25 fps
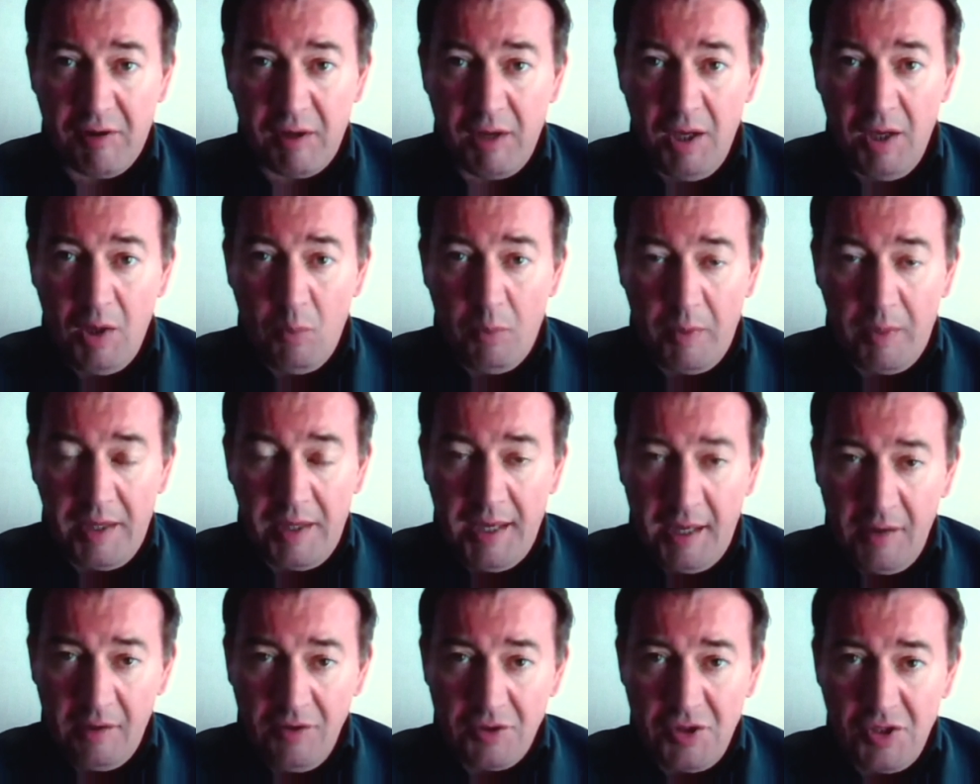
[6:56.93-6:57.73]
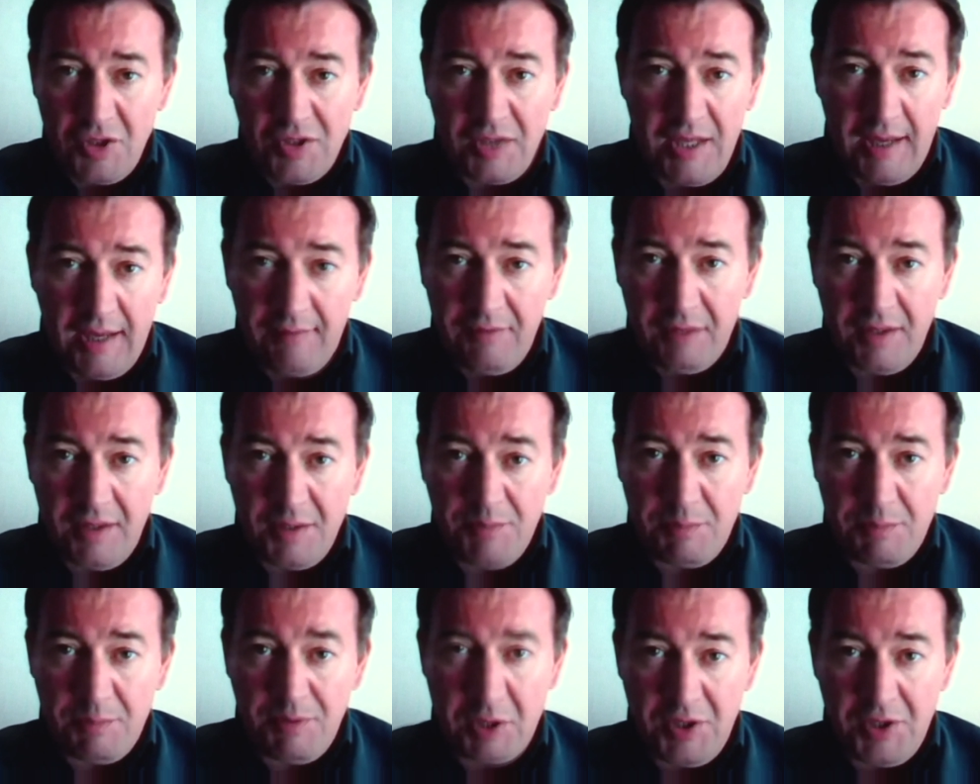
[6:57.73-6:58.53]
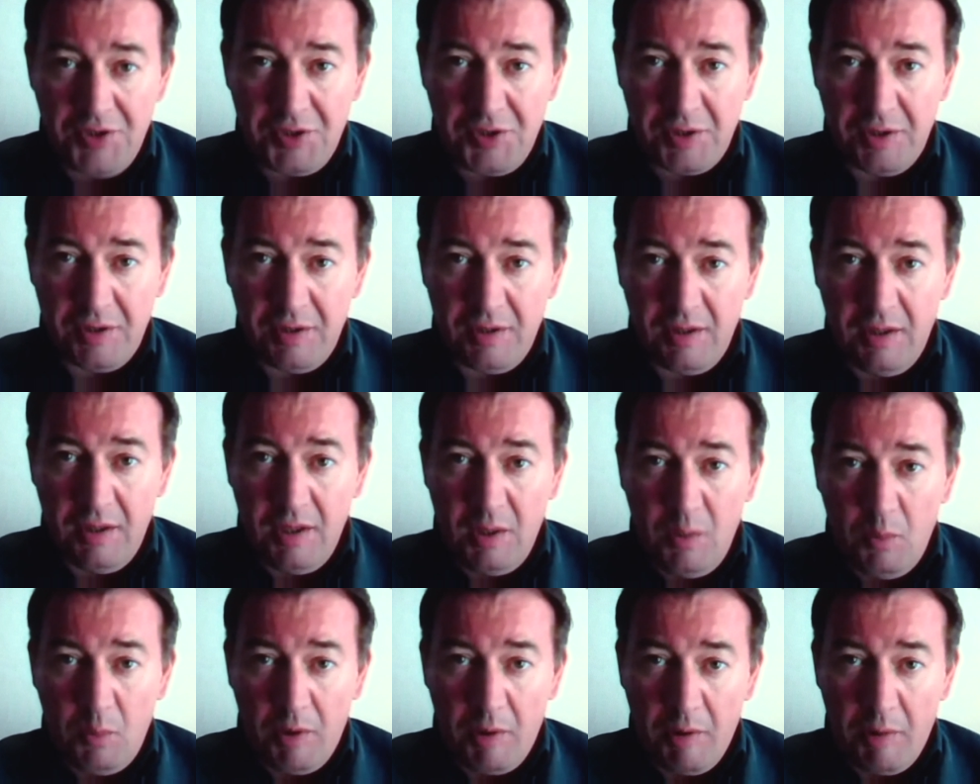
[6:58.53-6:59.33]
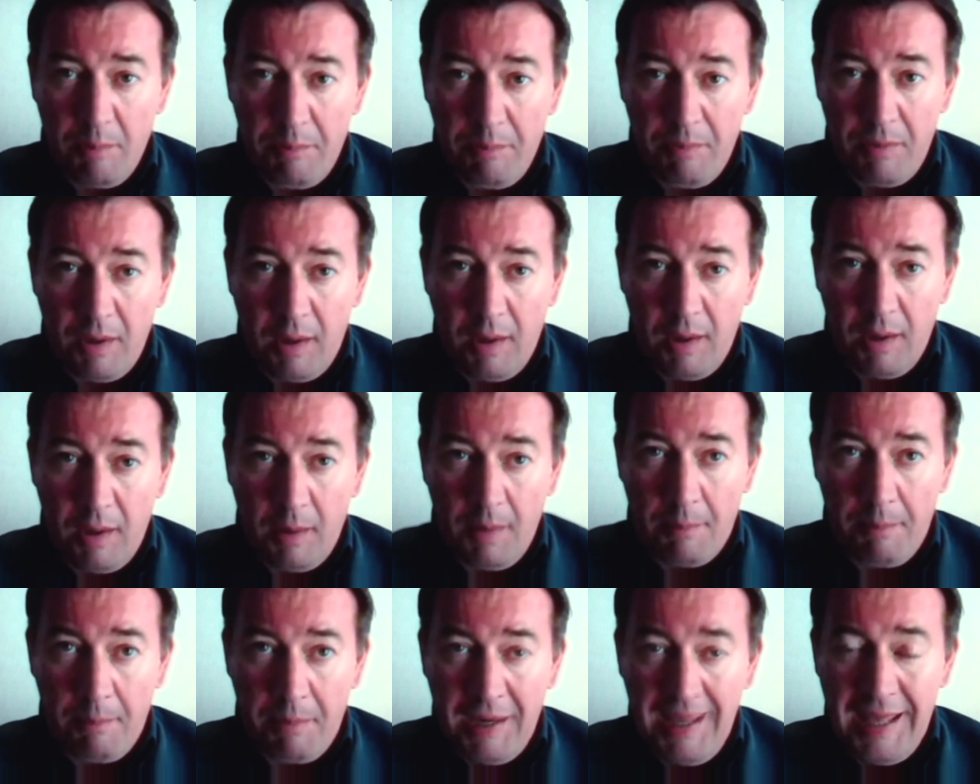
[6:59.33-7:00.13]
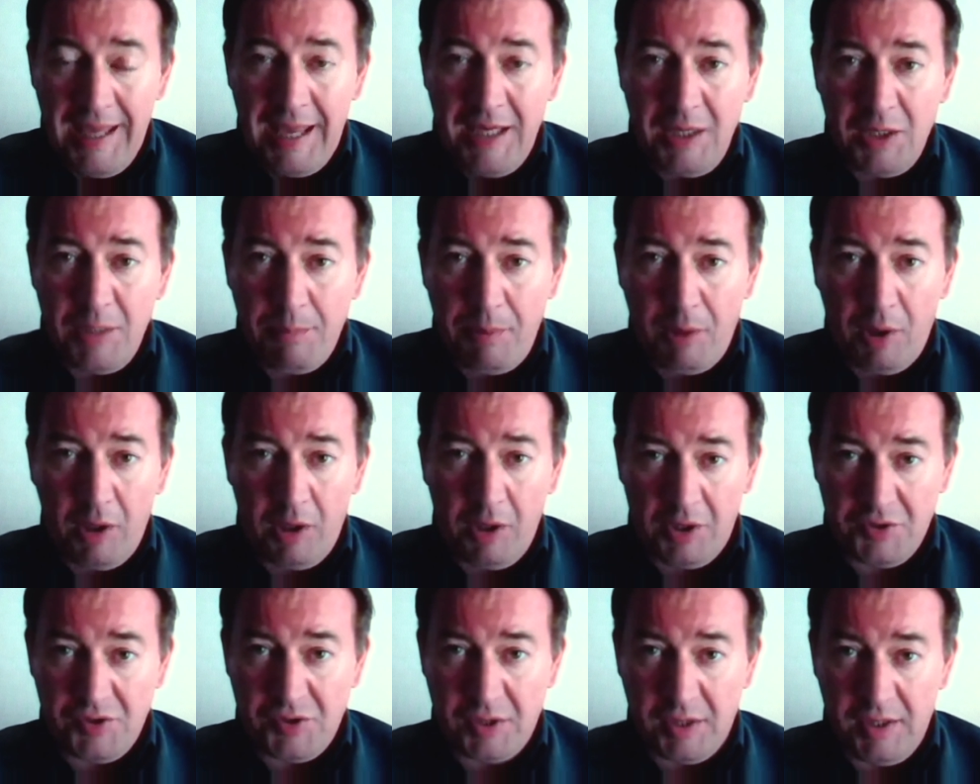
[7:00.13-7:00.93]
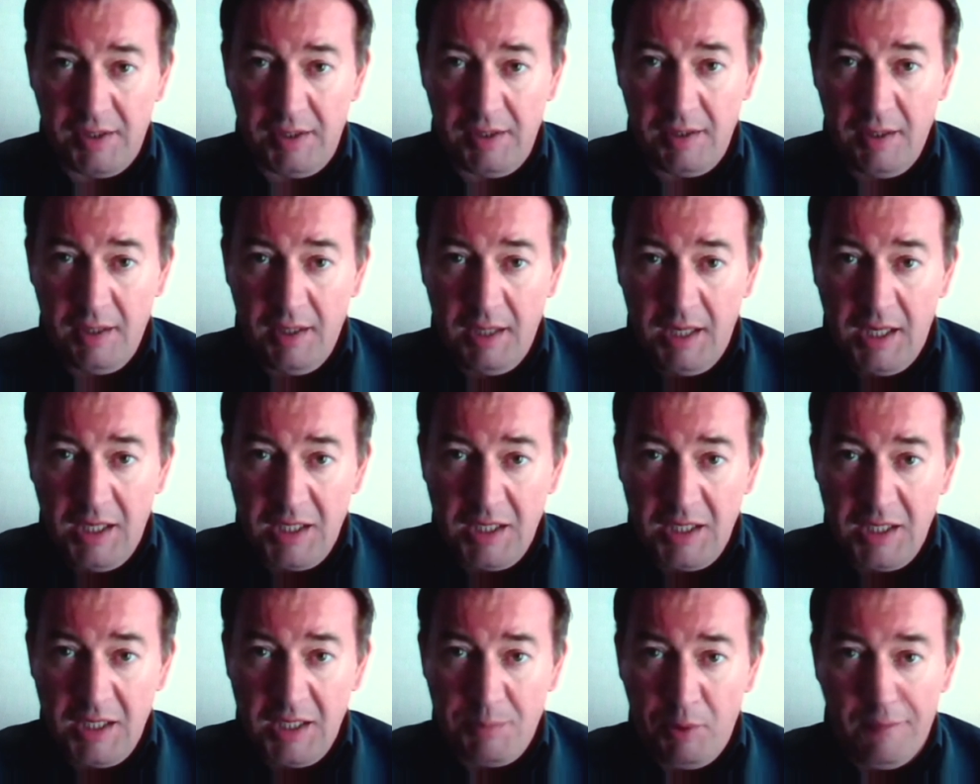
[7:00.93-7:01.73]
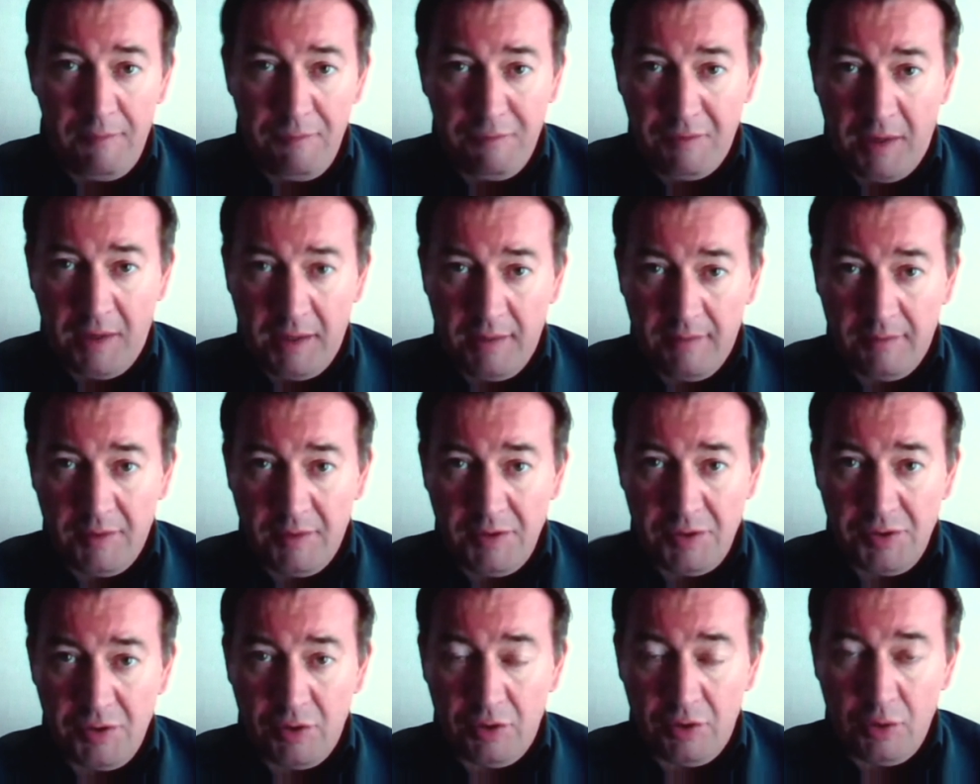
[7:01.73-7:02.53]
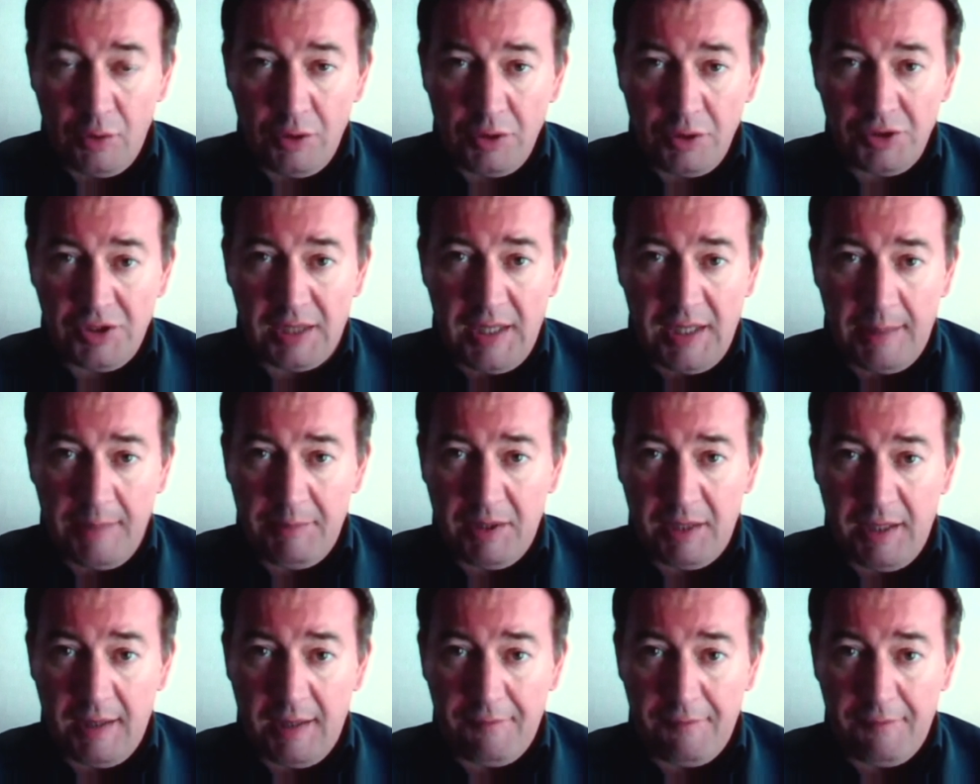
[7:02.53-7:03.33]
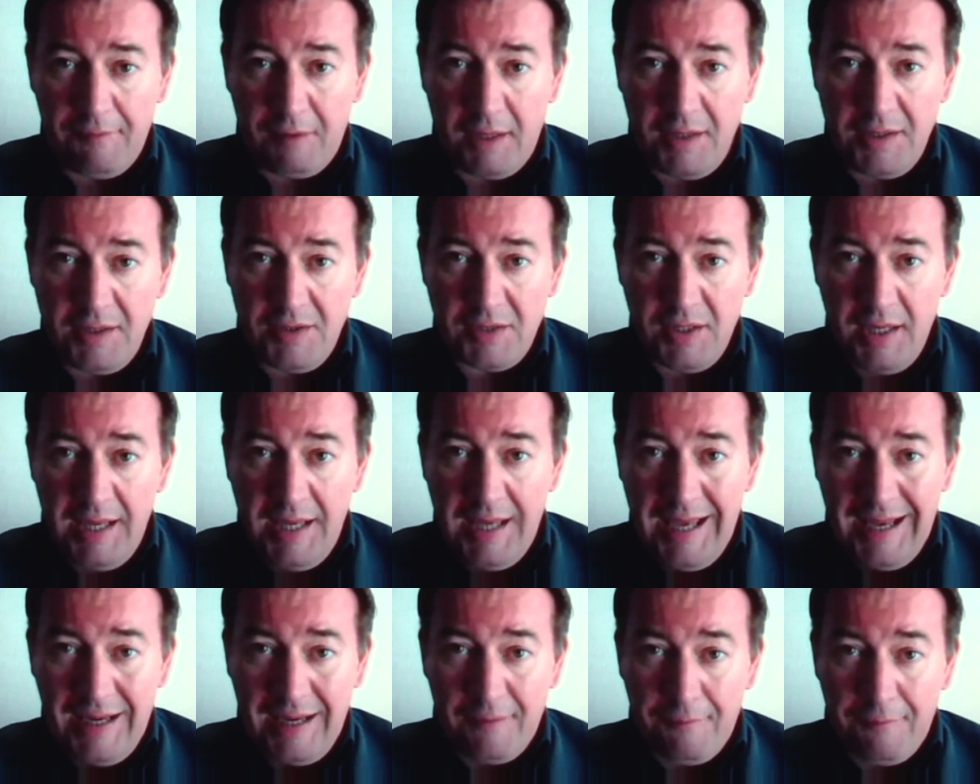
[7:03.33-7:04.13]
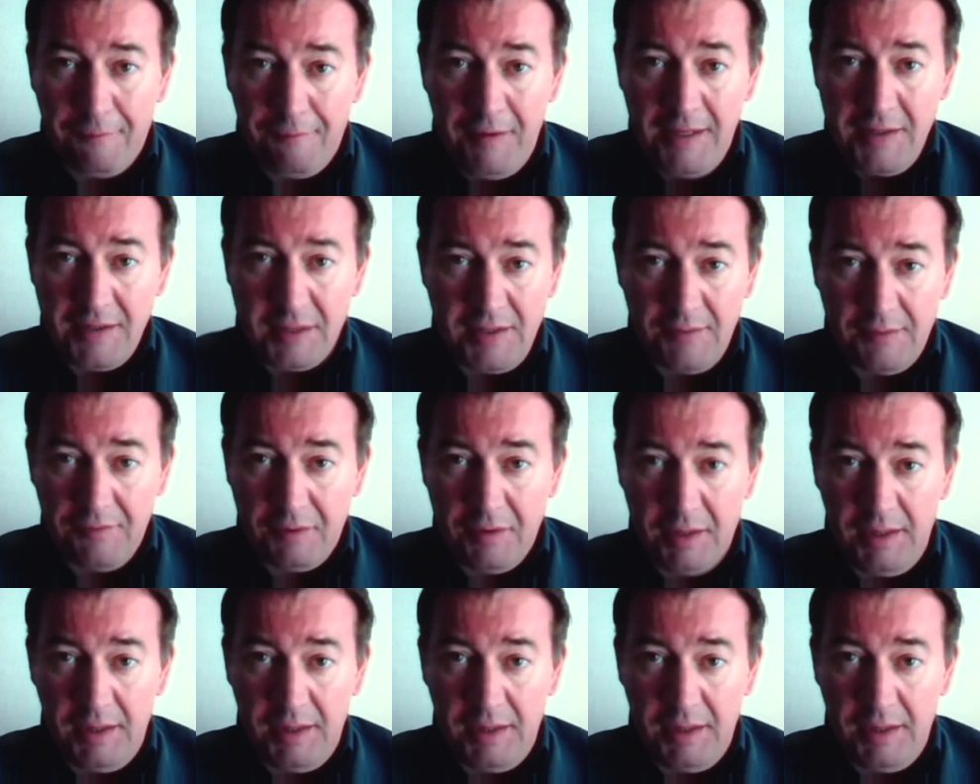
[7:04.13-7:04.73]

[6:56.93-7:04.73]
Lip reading: We cannot just have this position where a bland policy is put in front of us, the door slammed in our face, and effectively,